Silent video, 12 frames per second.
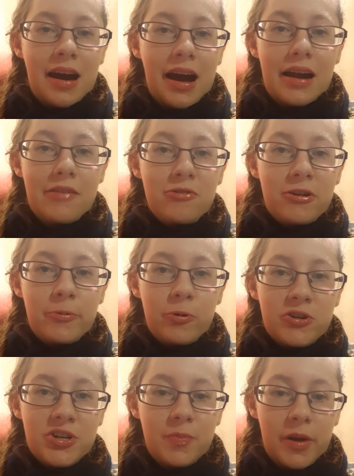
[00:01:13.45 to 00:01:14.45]
I have
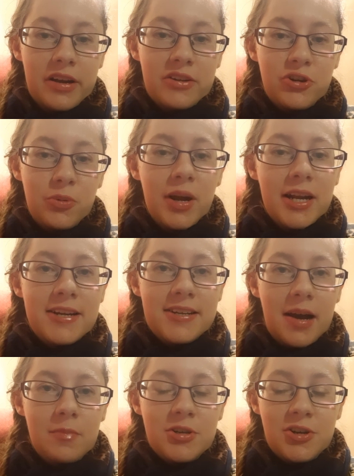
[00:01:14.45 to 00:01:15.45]
rewatched them like too many
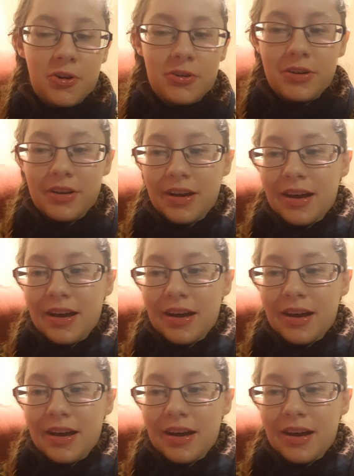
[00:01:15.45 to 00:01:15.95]
times to count.